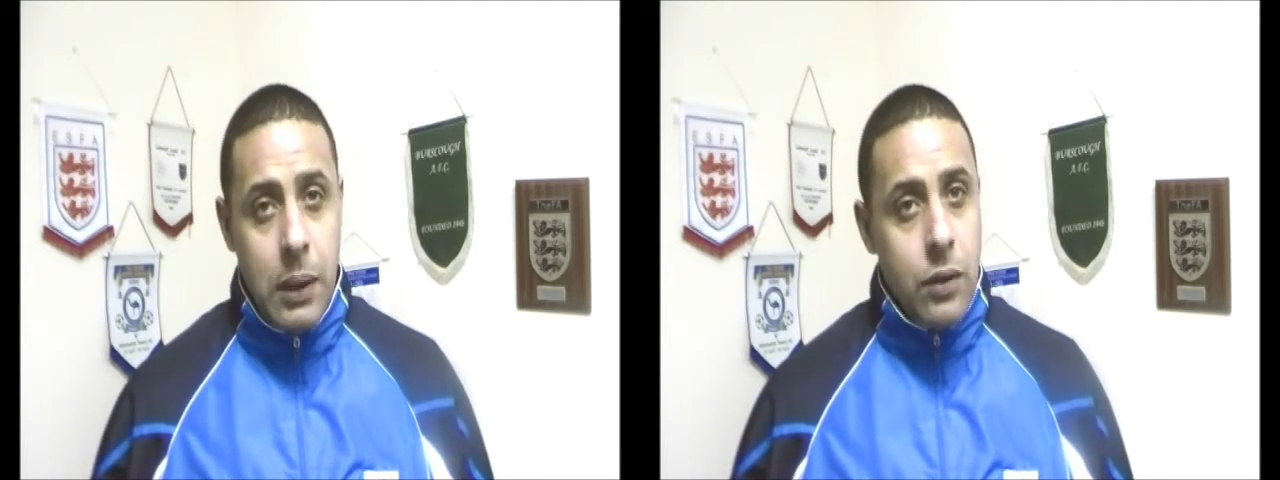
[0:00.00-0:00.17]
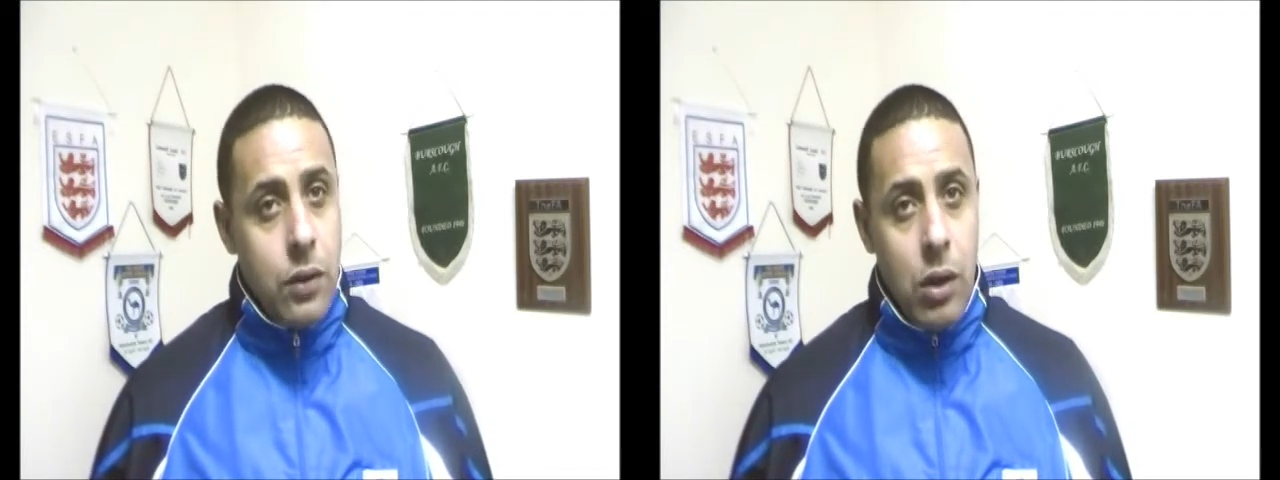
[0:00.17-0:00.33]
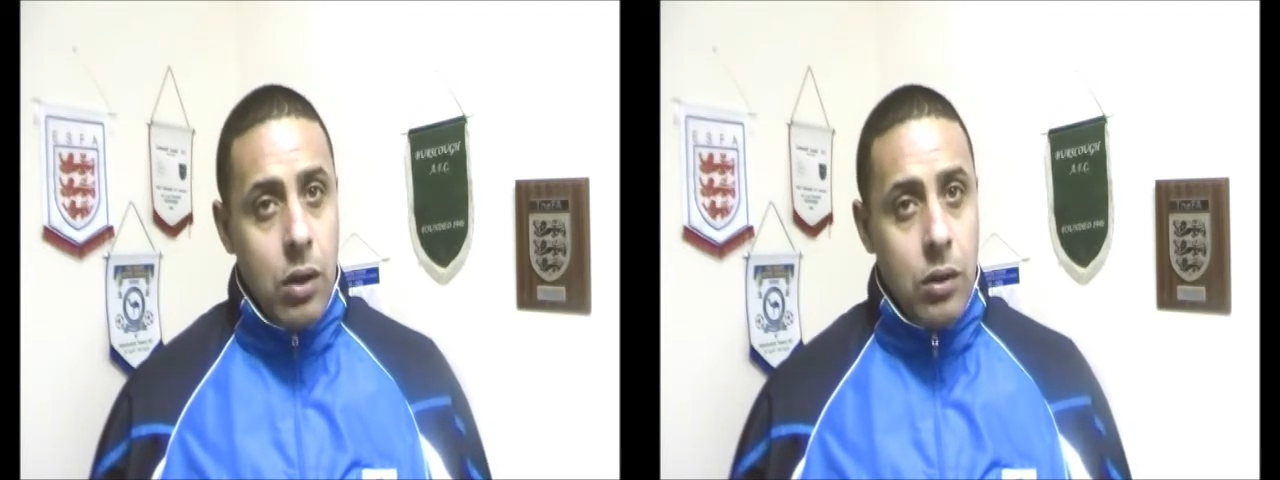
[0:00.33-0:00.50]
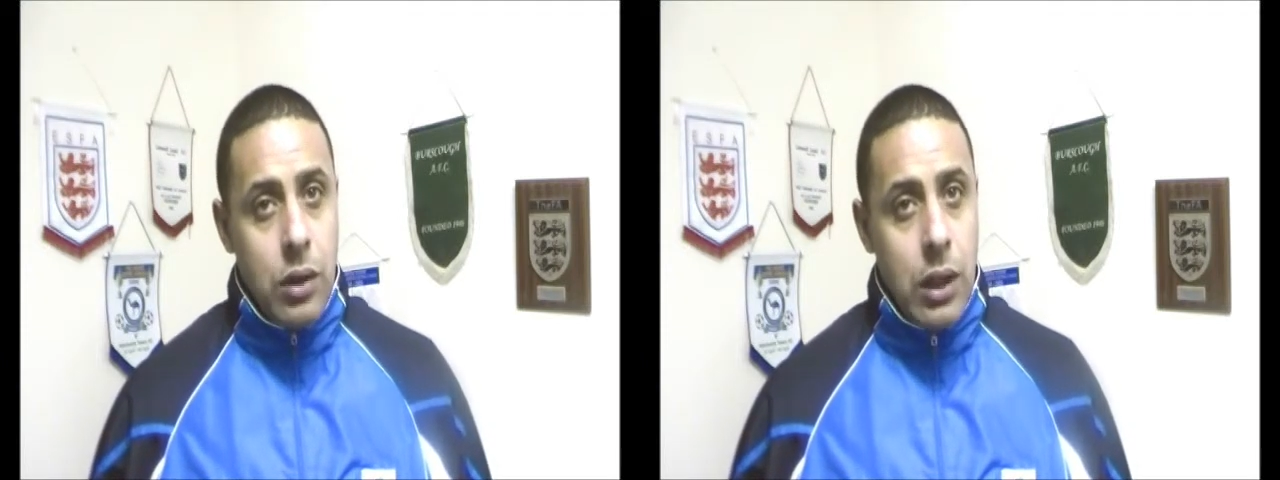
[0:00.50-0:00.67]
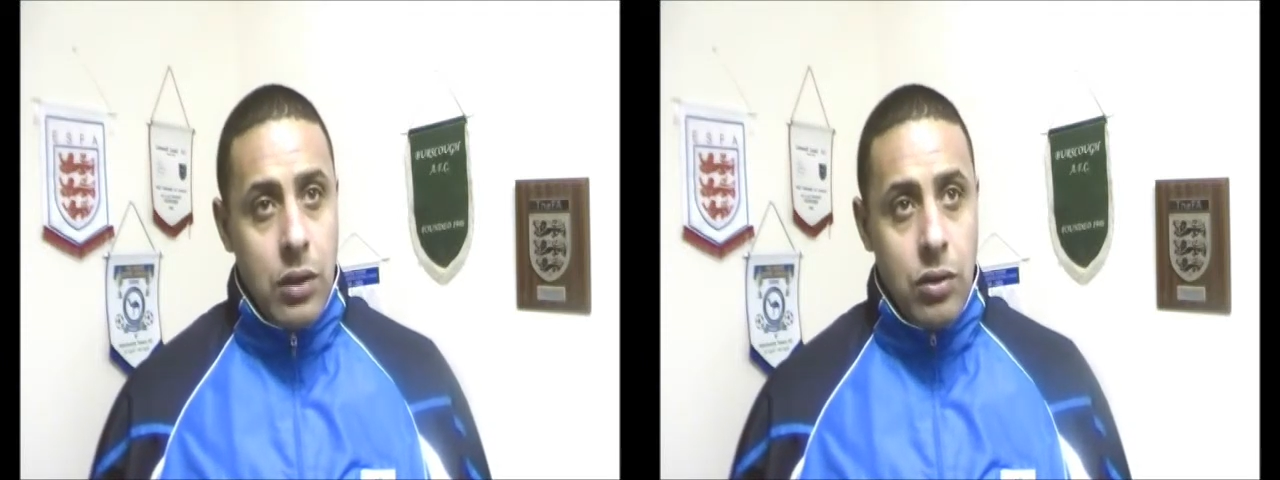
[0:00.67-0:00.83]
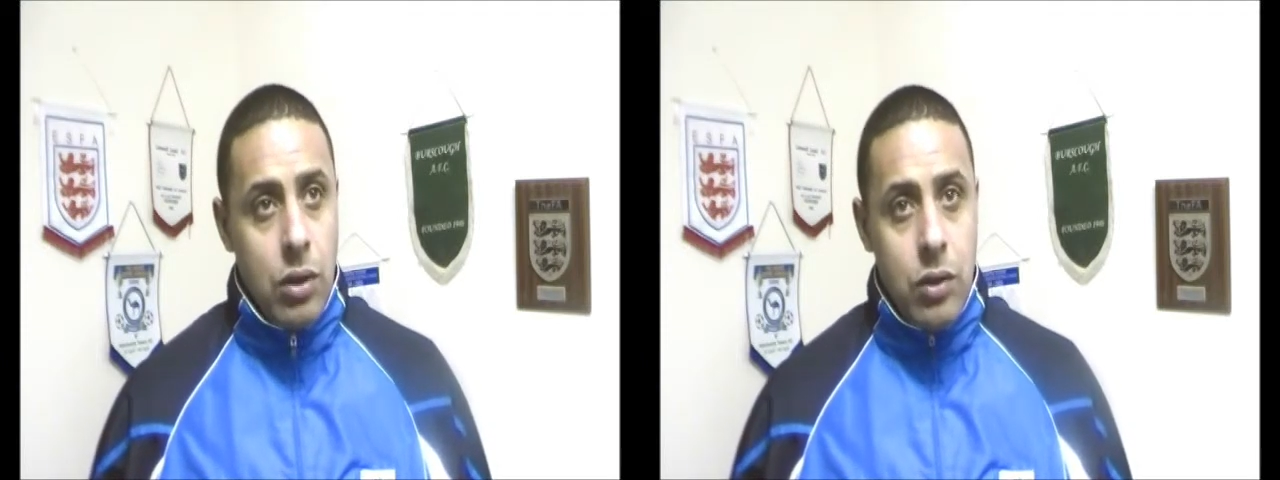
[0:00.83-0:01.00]
That's not to
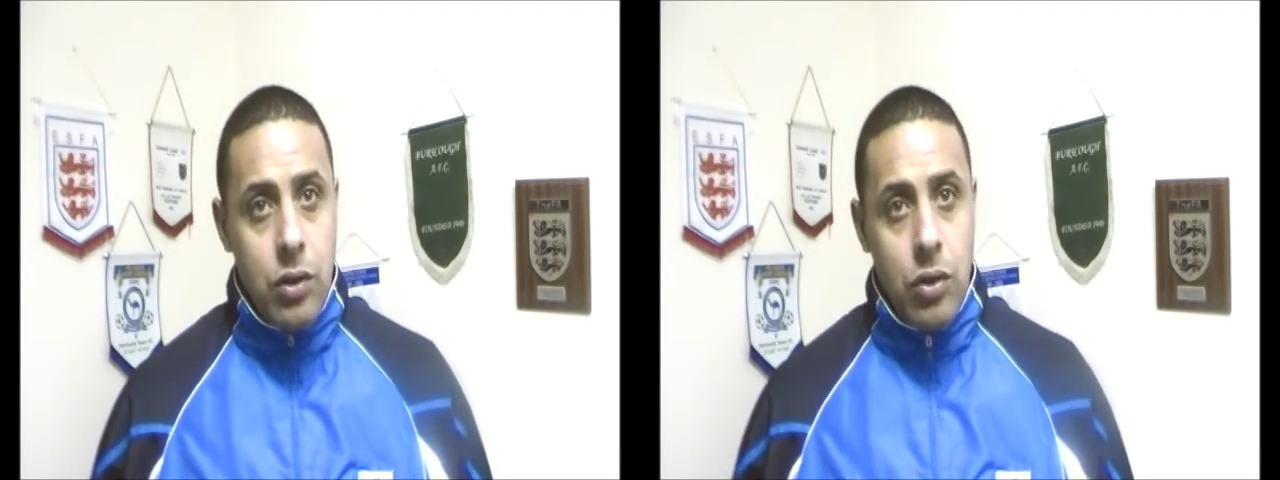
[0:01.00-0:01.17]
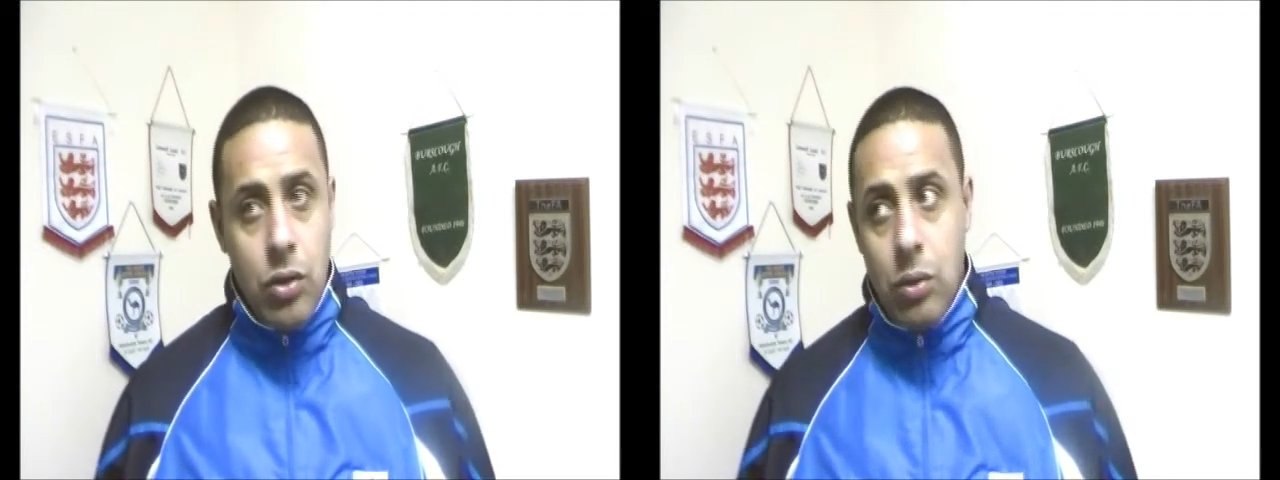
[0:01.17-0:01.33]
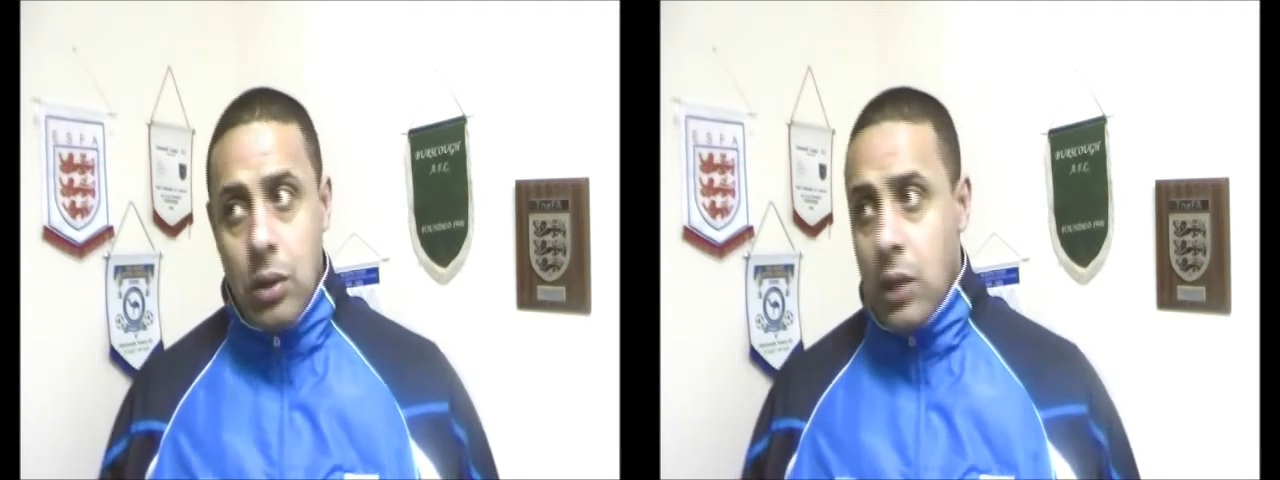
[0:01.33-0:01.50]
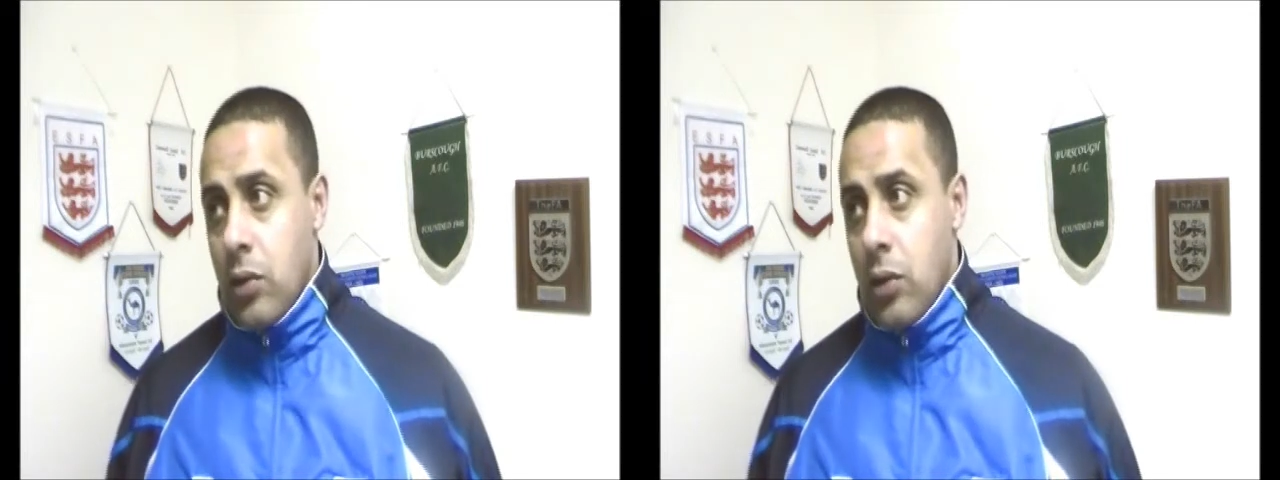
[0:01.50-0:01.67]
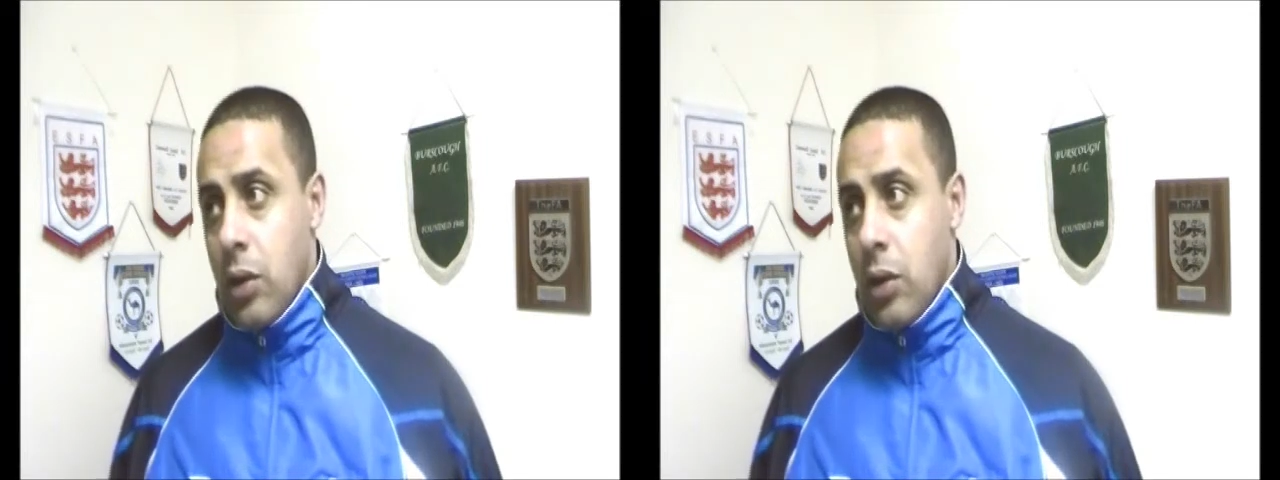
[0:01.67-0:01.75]
do